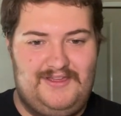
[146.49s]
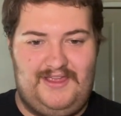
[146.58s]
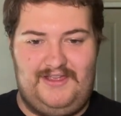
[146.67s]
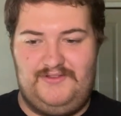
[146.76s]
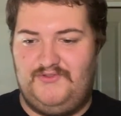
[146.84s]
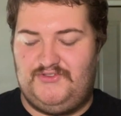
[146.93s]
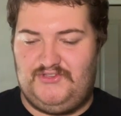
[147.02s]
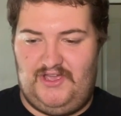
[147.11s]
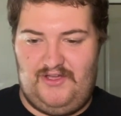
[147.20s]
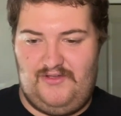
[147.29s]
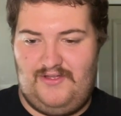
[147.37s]
And
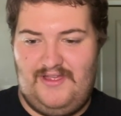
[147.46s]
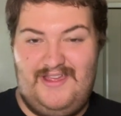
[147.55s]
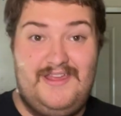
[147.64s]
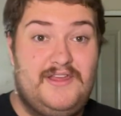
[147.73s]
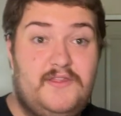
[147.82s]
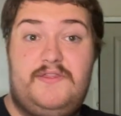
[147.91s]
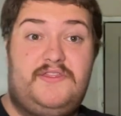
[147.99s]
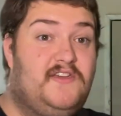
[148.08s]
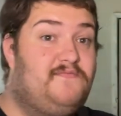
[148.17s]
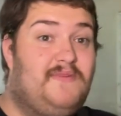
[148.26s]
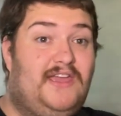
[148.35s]
so
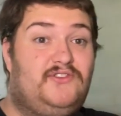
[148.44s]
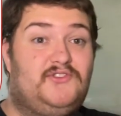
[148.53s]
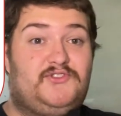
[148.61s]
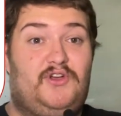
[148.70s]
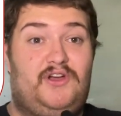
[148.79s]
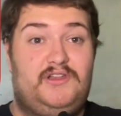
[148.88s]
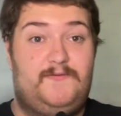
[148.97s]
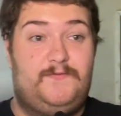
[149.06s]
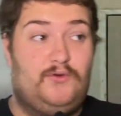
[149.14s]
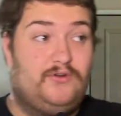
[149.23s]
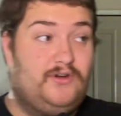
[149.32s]
they've made the signing
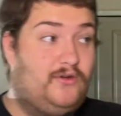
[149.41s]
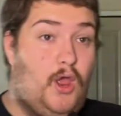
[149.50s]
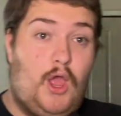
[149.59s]
for it.